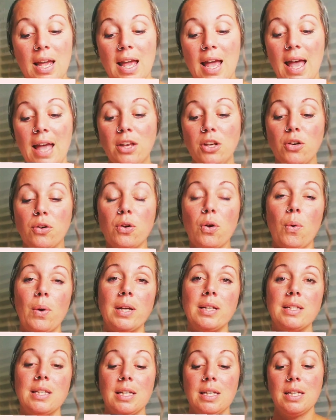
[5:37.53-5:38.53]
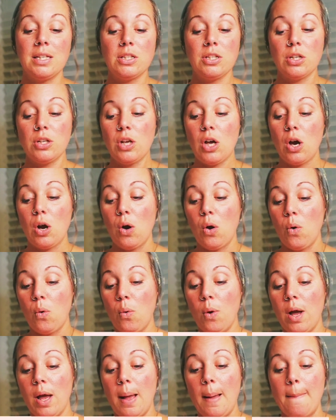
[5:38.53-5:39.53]
And you're going to need to
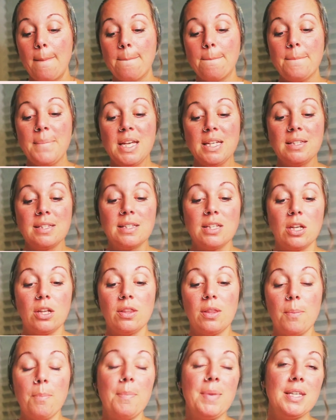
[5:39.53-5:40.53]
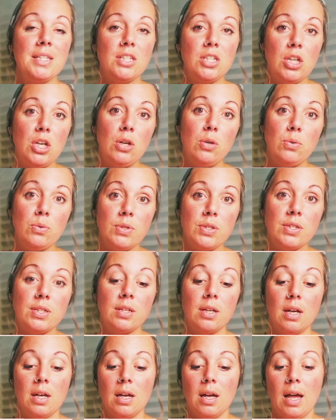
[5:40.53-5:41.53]
know the
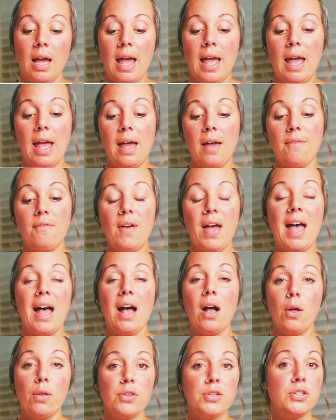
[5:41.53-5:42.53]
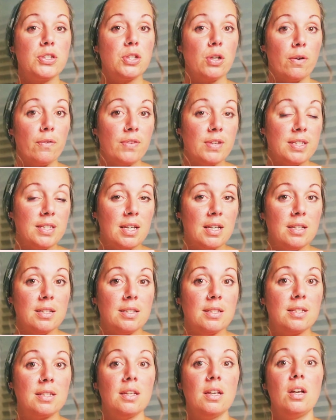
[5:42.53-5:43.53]
misuse of health
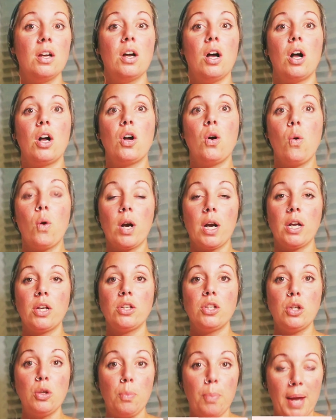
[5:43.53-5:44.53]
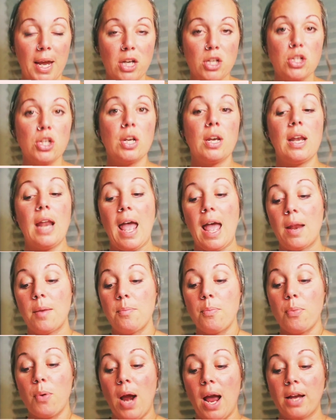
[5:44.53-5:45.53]
services according to patient
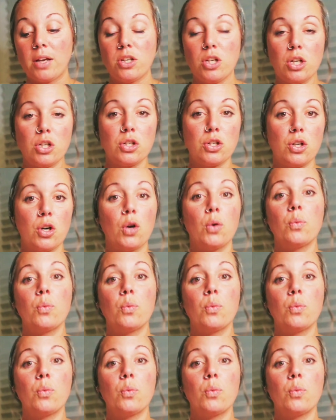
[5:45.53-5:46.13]
and practitioner